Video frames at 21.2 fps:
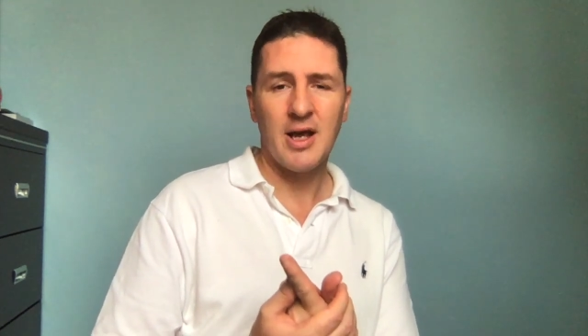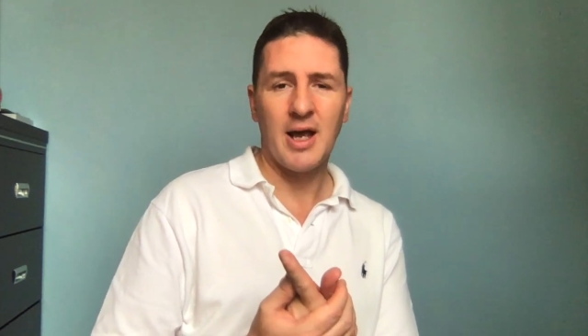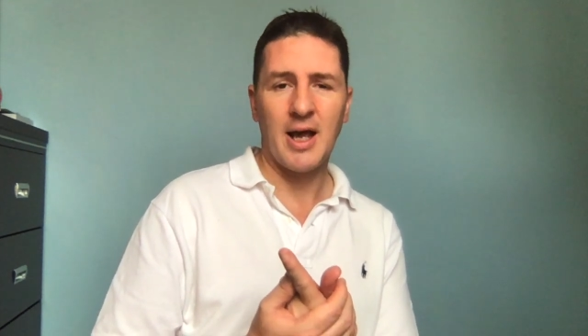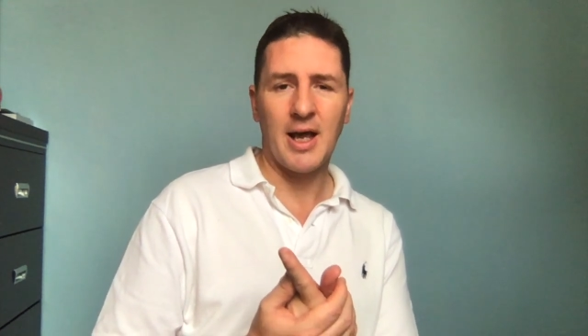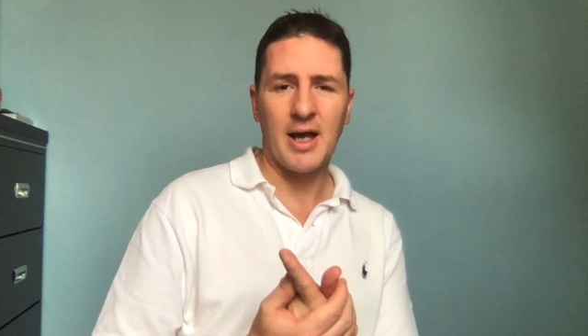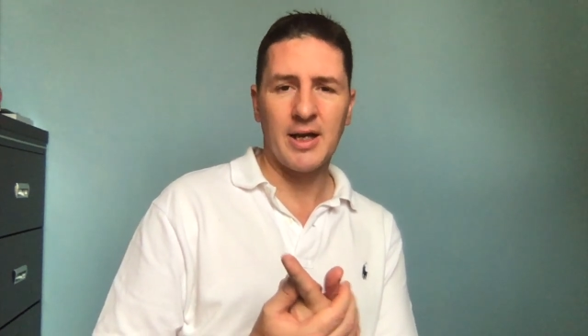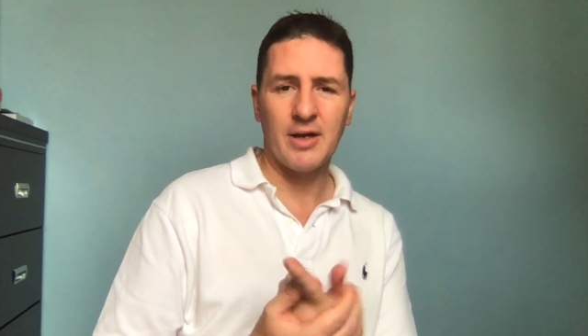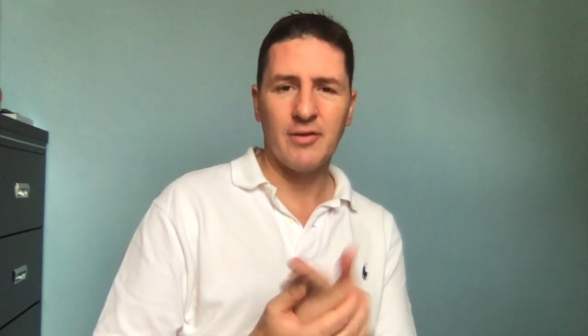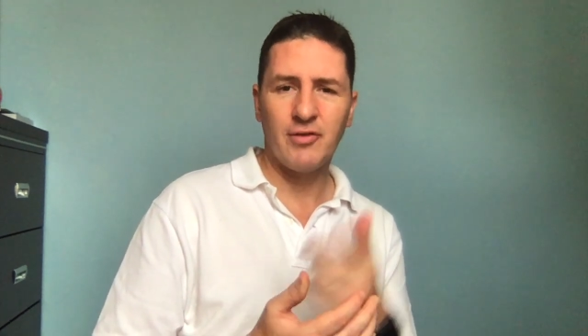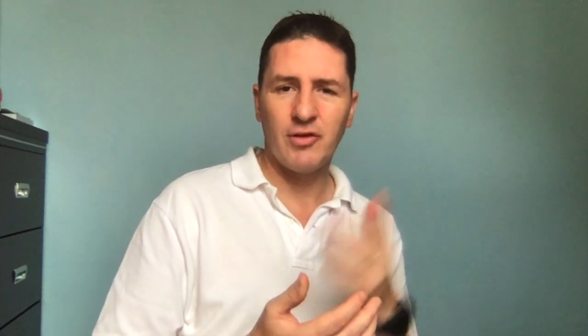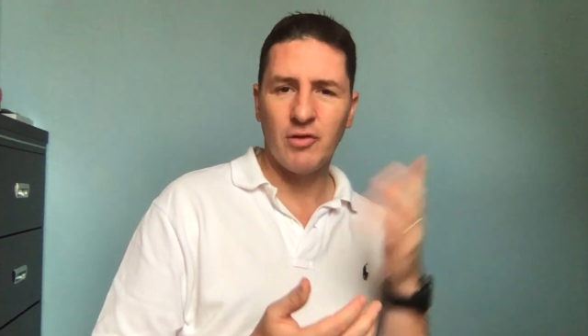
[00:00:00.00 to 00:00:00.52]

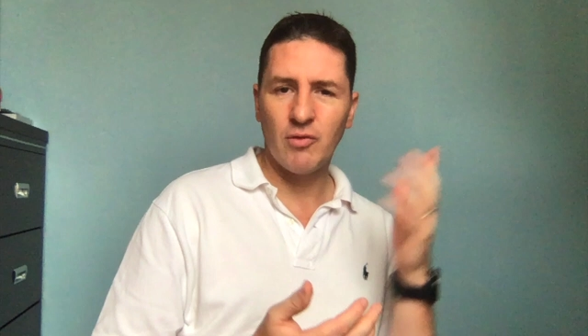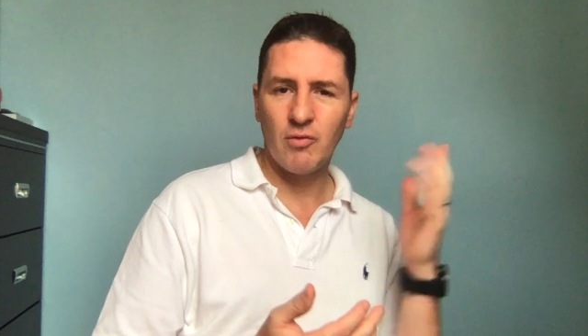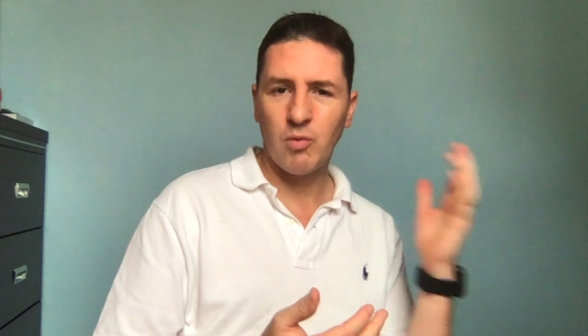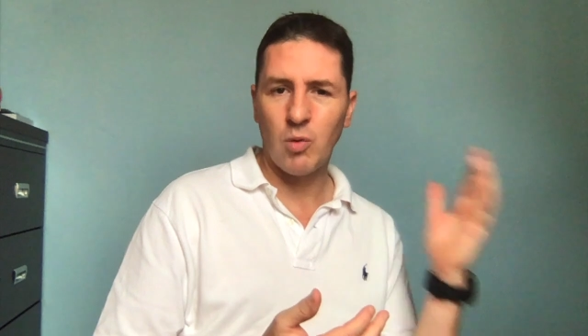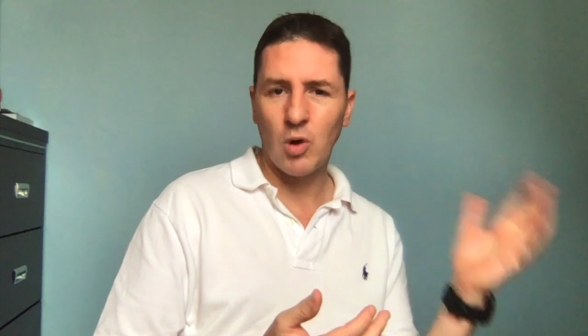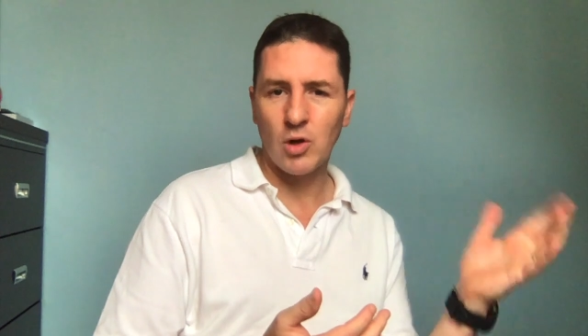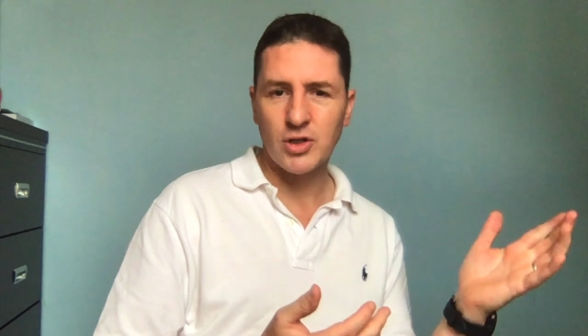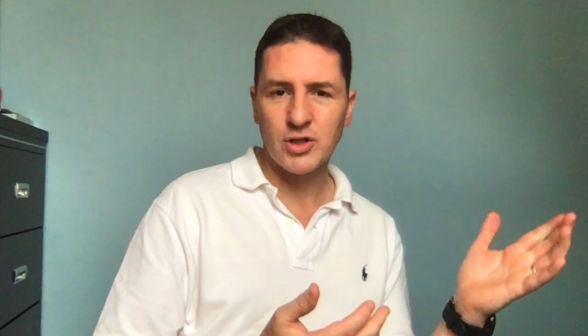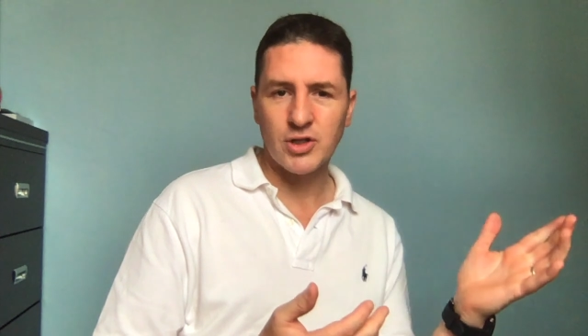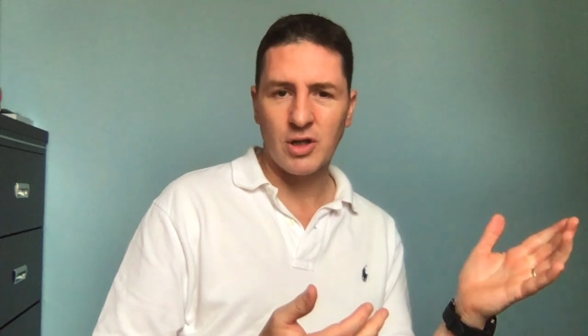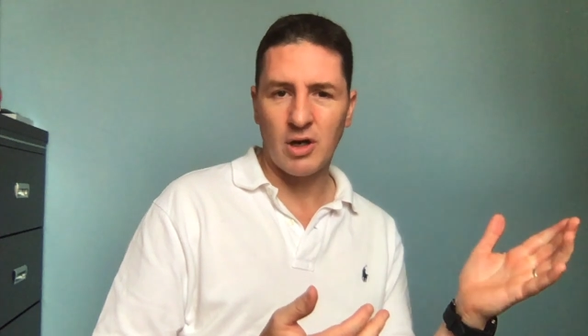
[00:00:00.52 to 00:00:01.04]
And if you've
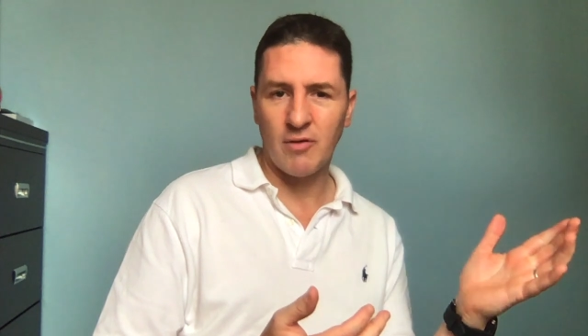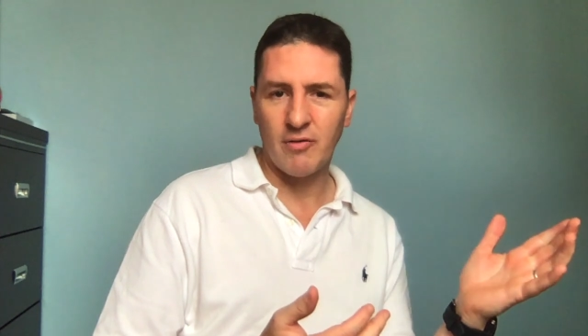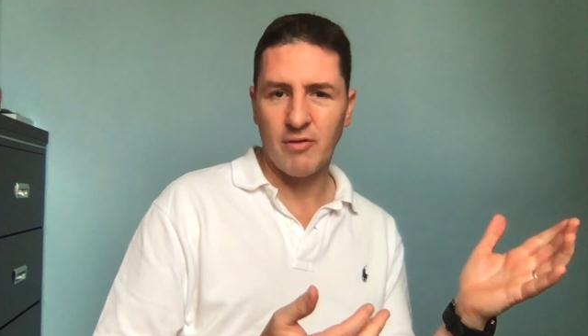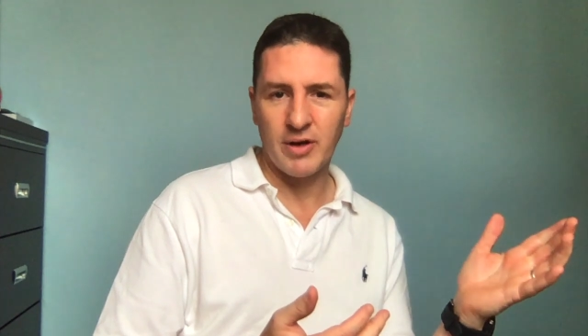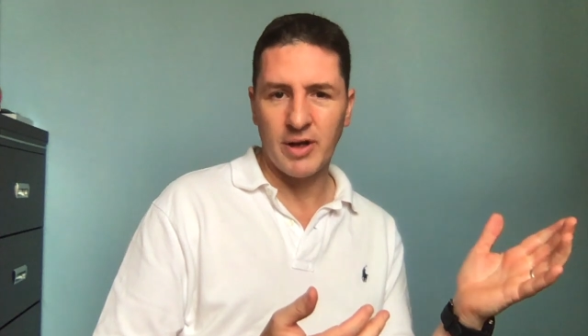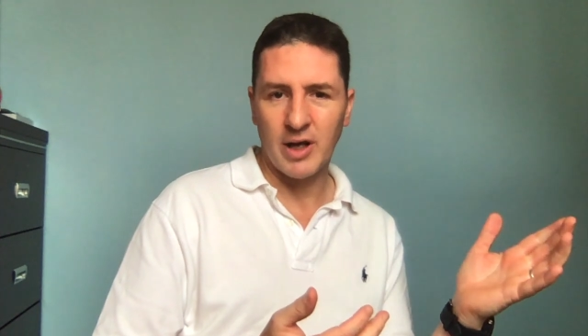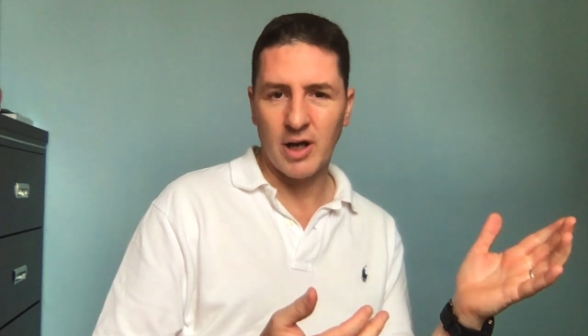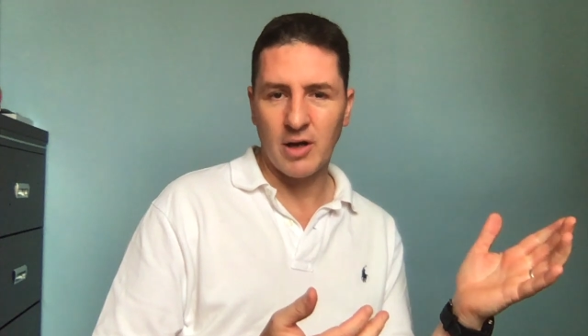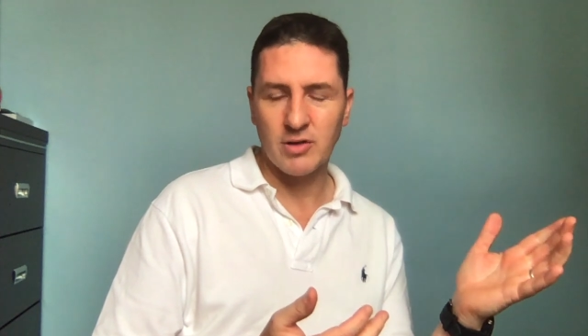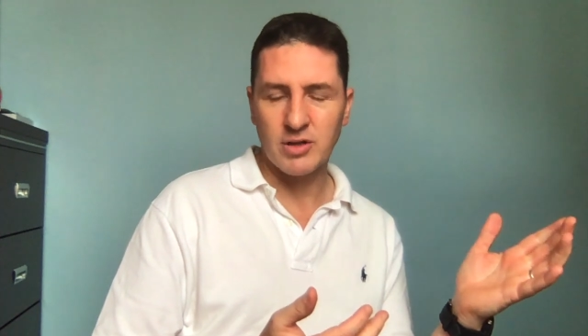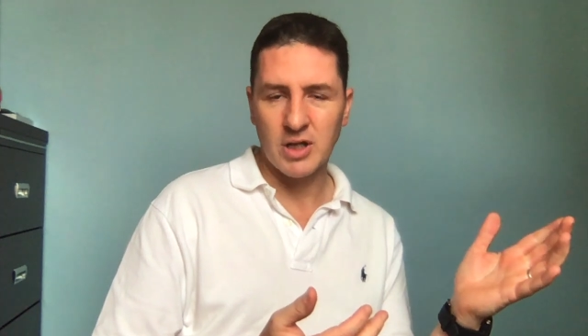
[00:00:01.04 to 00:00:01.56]
watched our
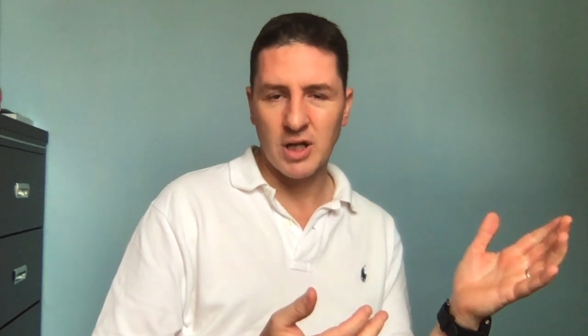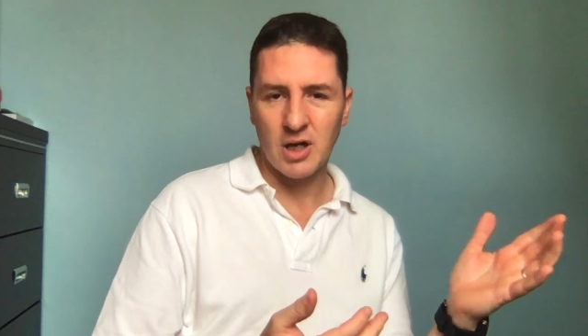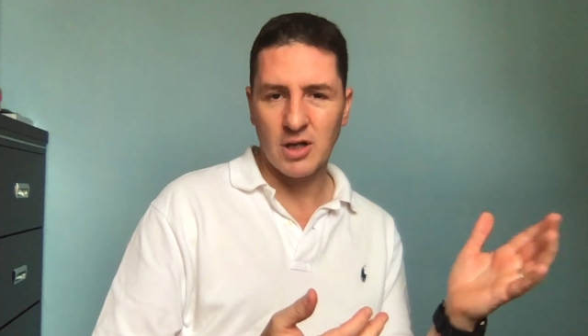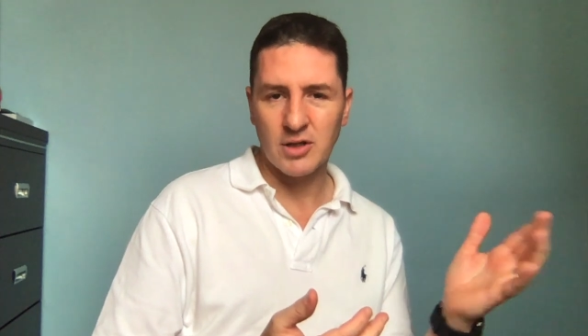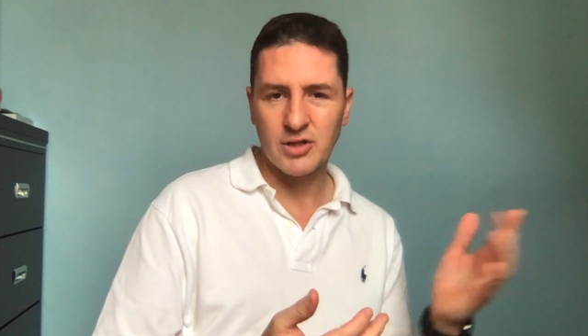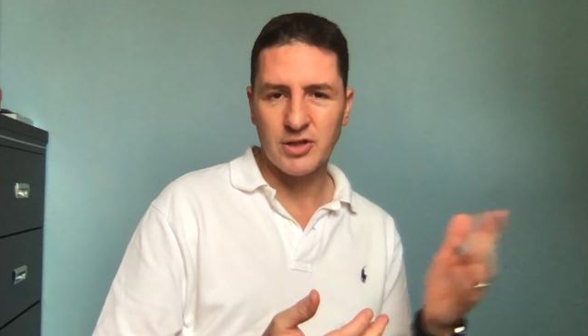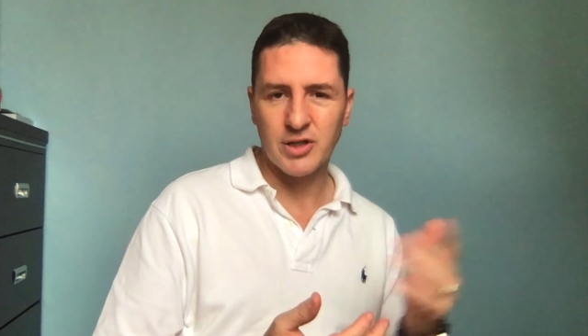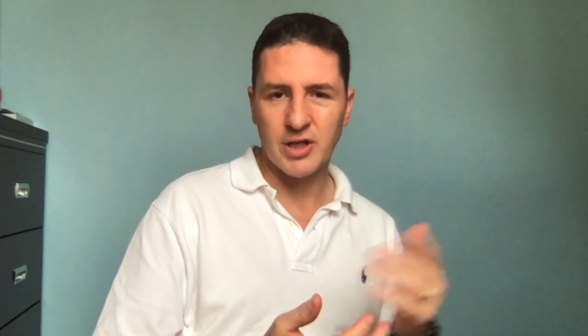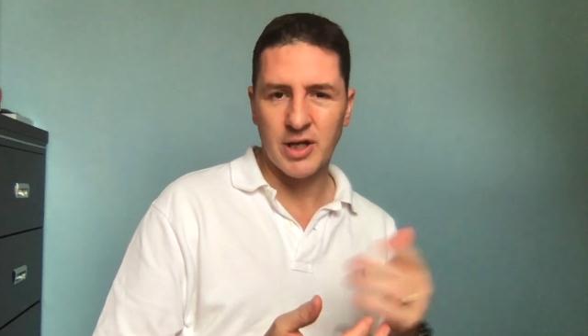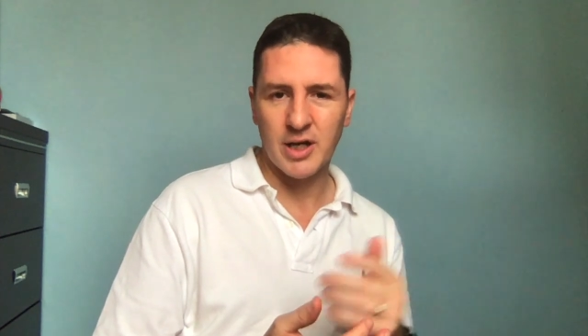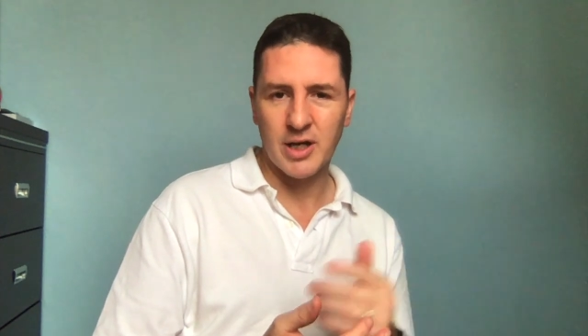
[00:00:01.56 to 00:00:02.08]
videos
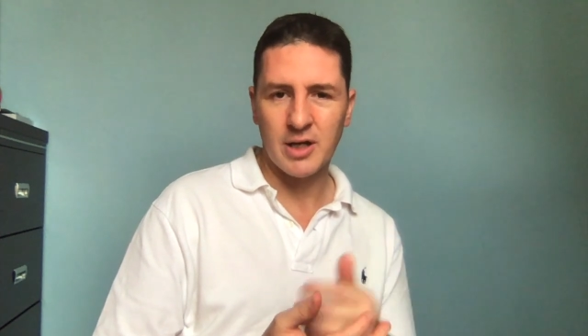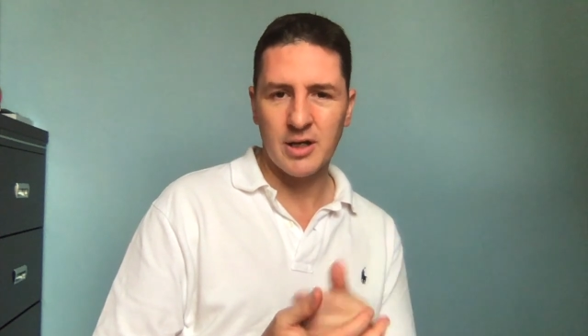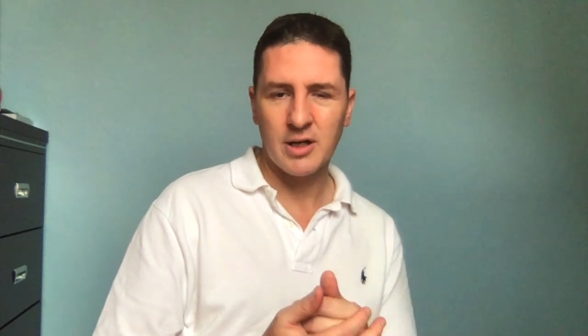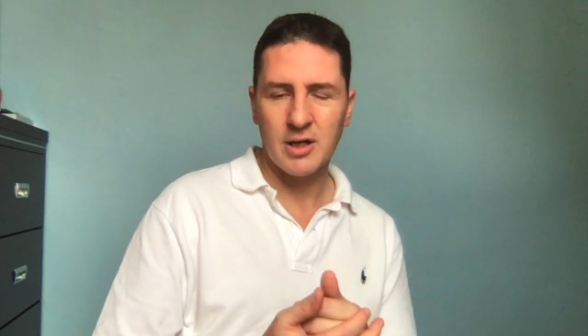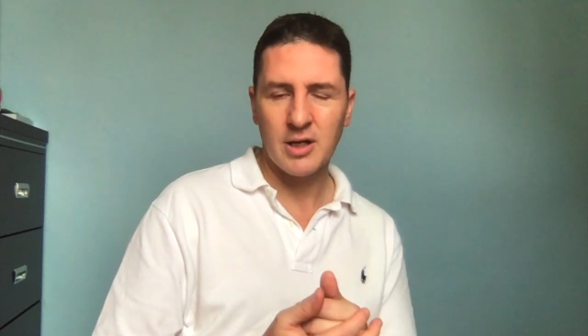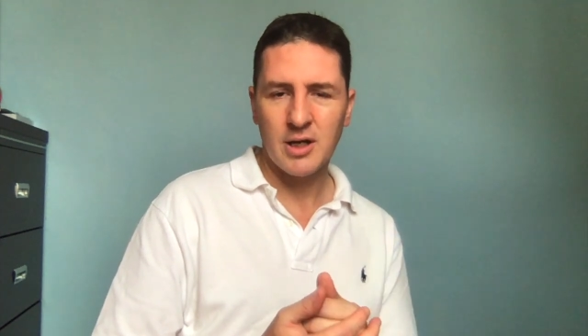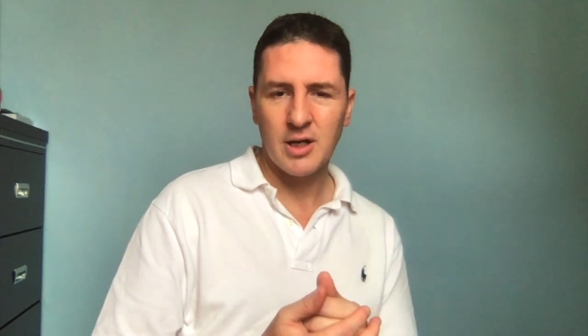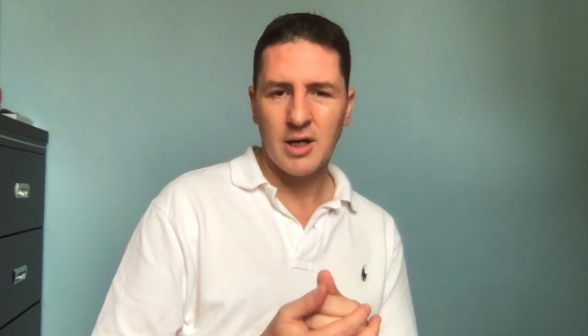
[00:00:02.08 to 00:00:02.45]
last year,